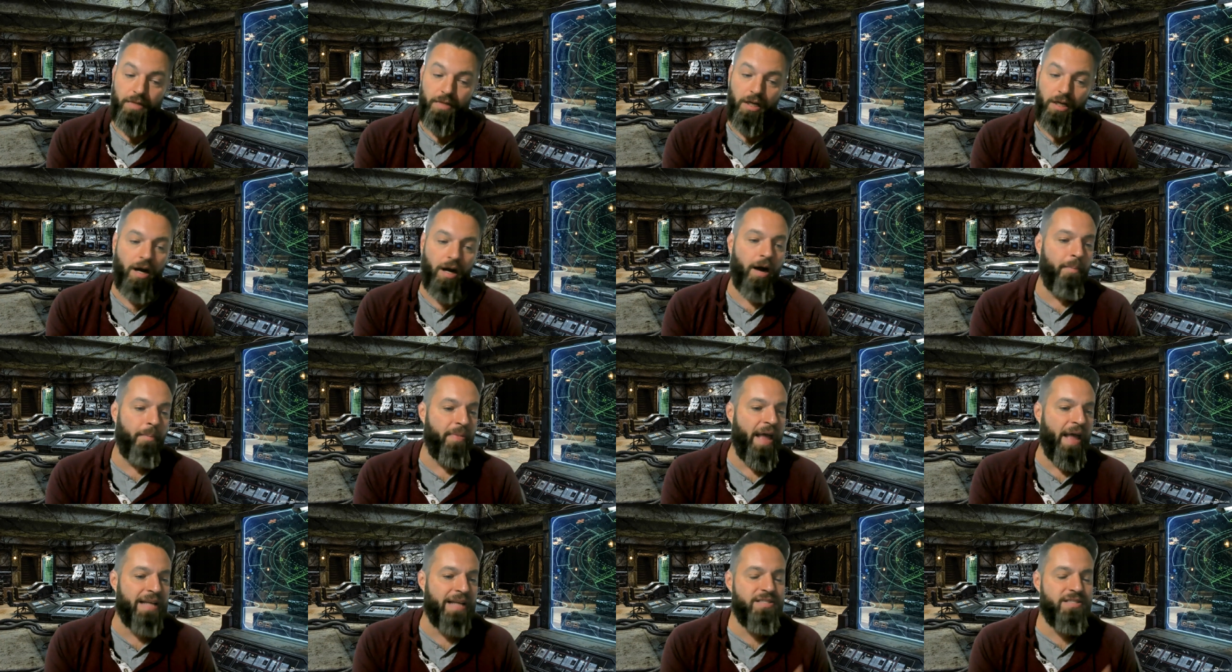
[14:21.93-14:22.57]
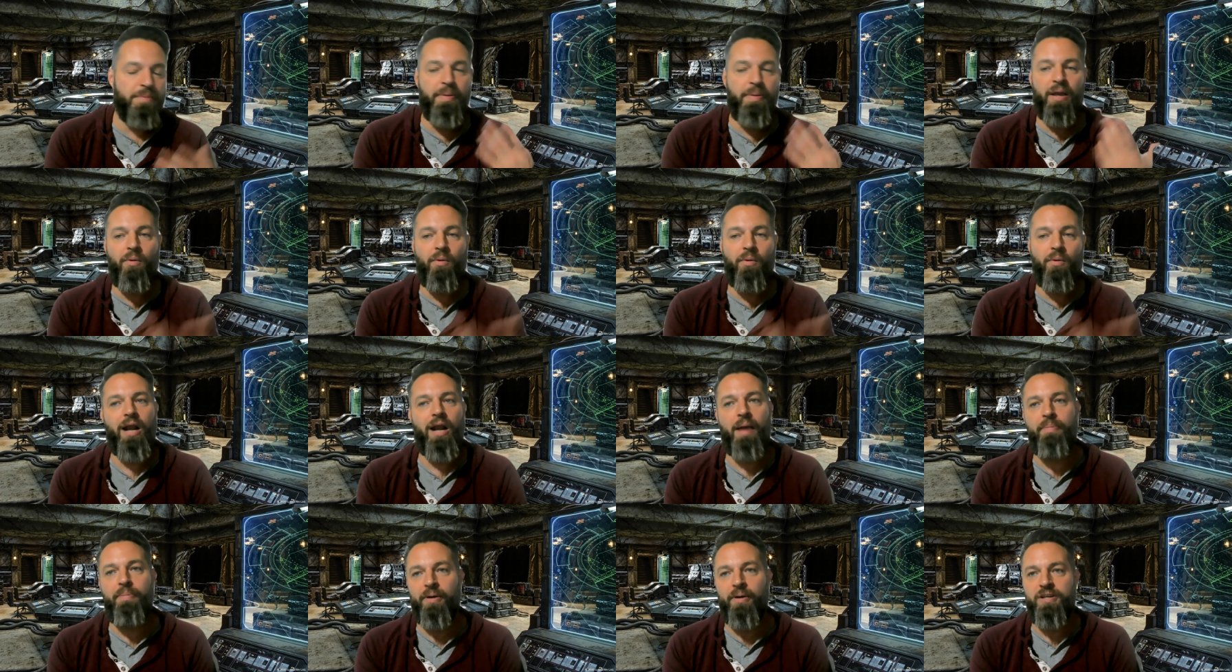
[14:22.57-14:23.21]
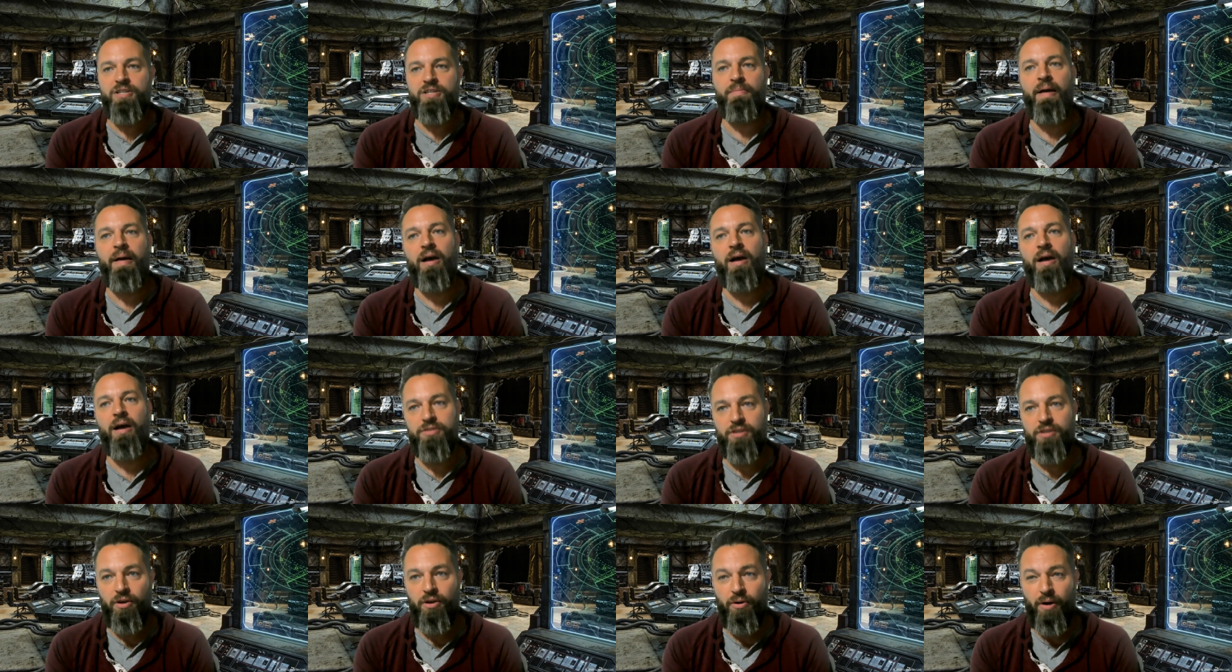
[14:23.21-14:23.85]
Um, that's a big one I preach
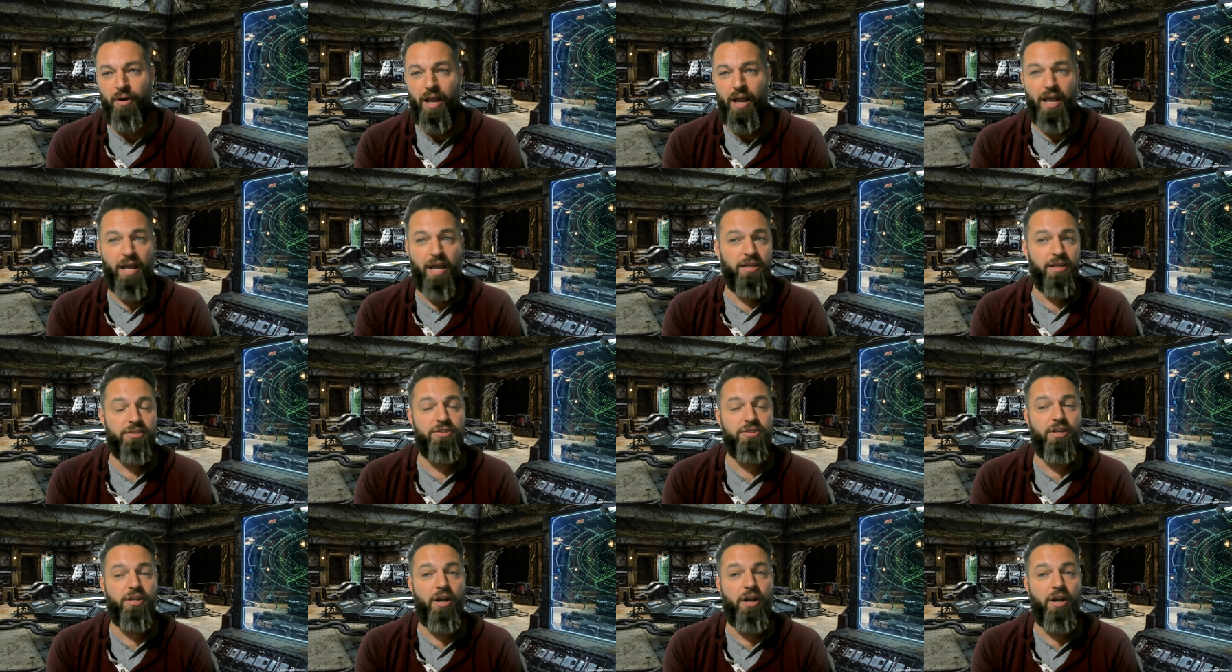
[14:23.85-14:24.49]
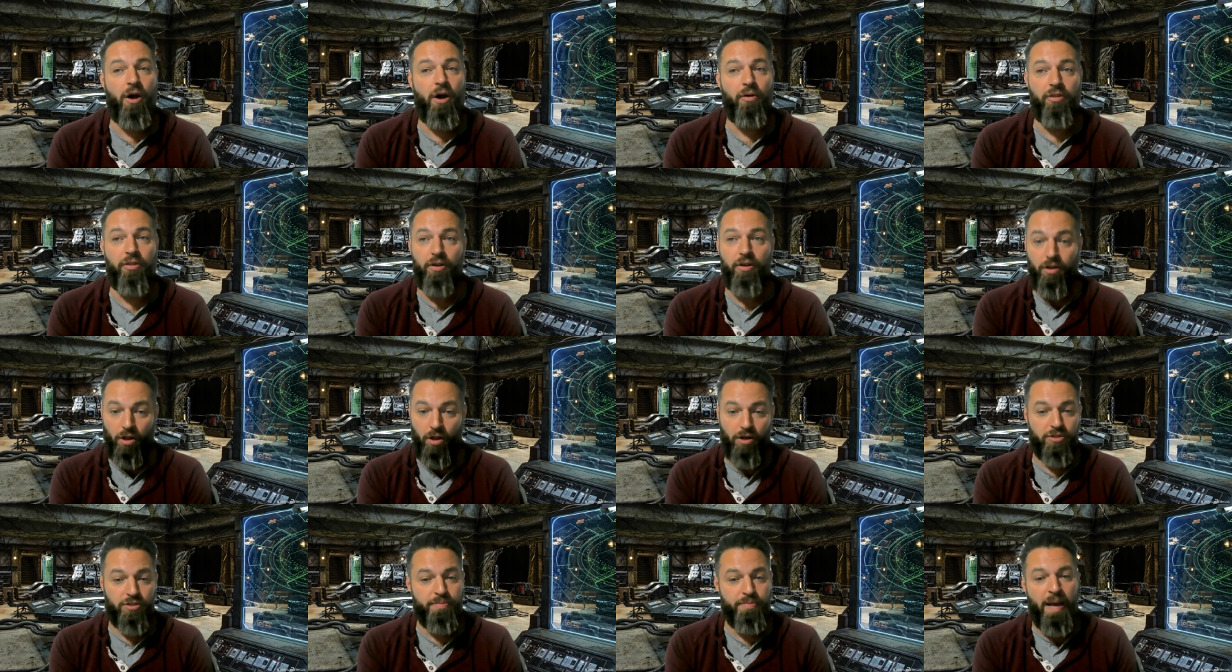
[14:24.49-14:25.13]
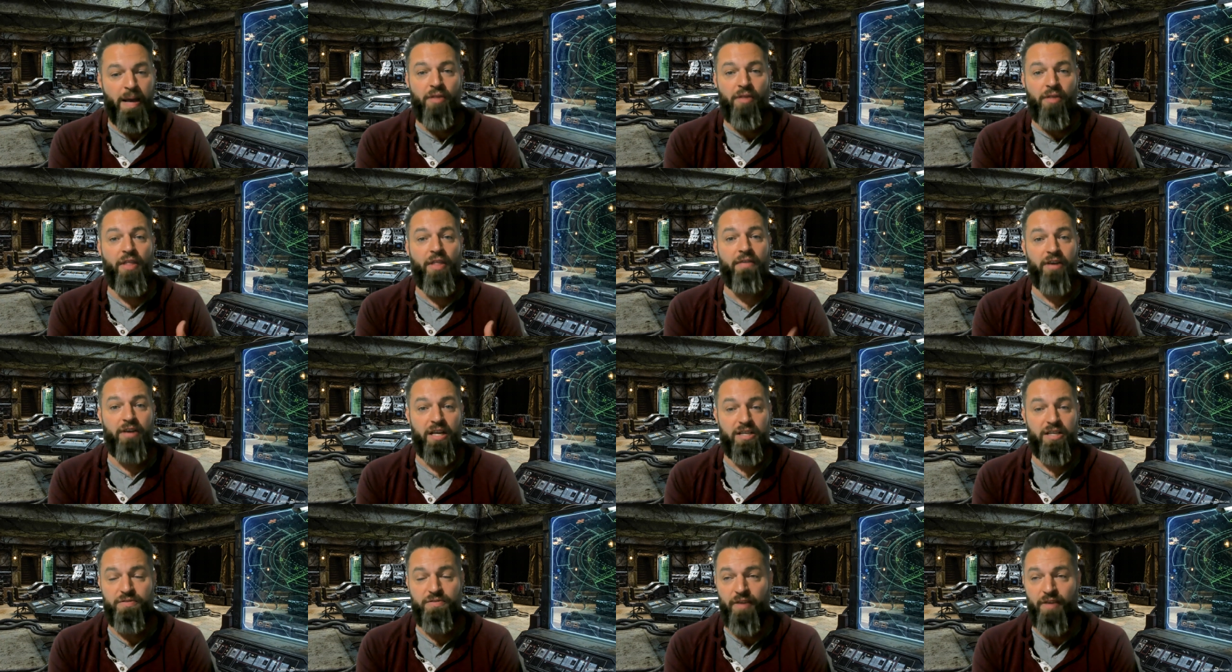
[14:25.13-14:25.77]
about too is, you know, the closed mouth never
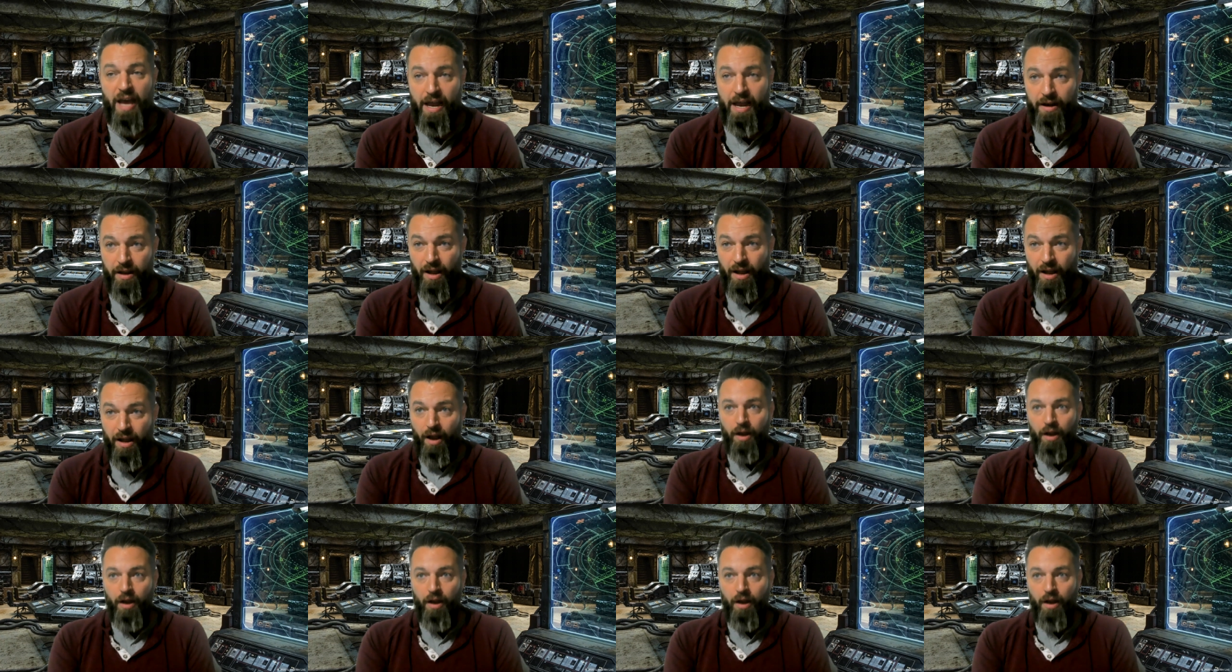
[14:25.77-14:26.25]
gets fed.